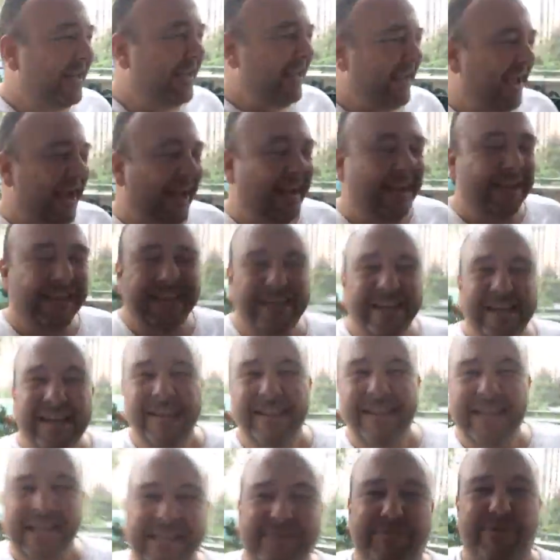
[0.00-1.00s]
Yeah,
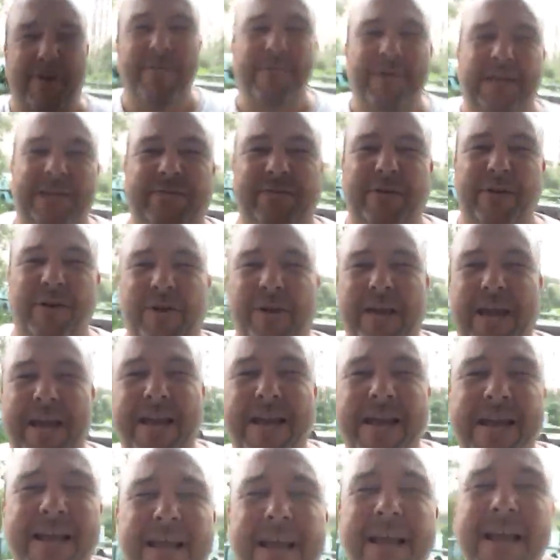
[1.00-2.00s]
thanks very much for
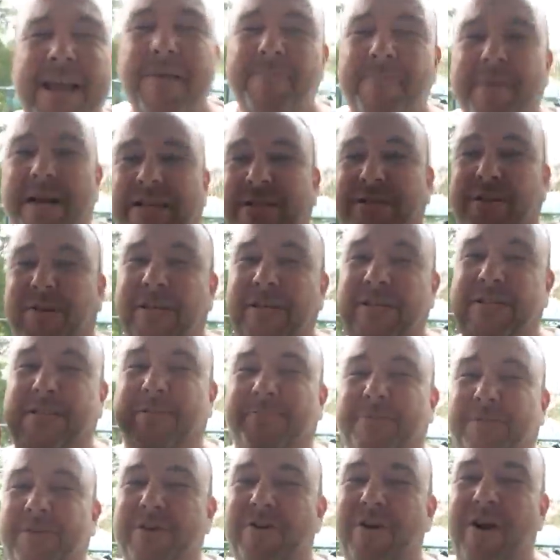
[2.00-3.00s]
looking. Make sure you
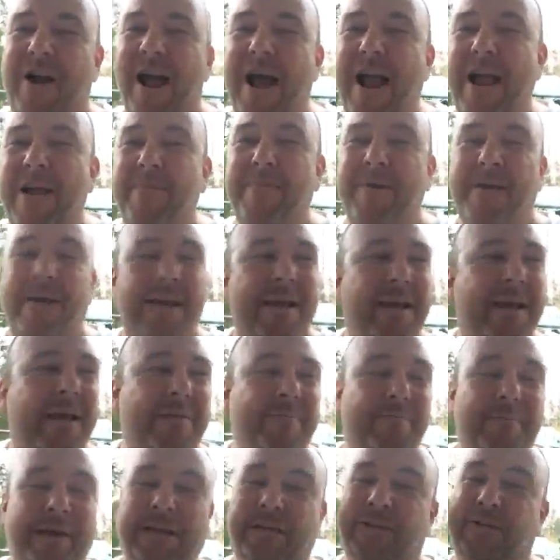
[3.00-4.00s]
subscribe,
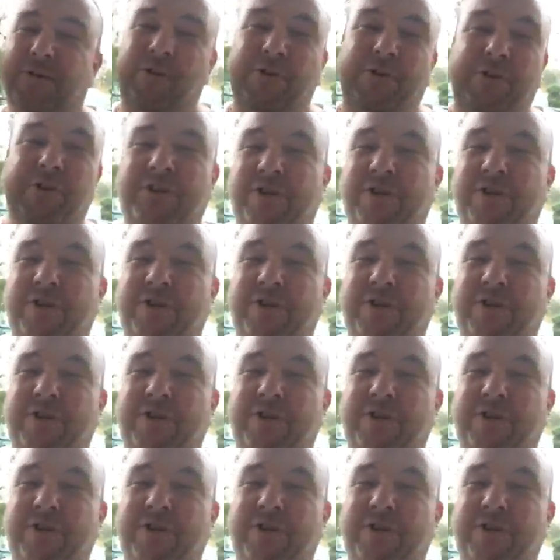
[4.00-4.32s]
make sure you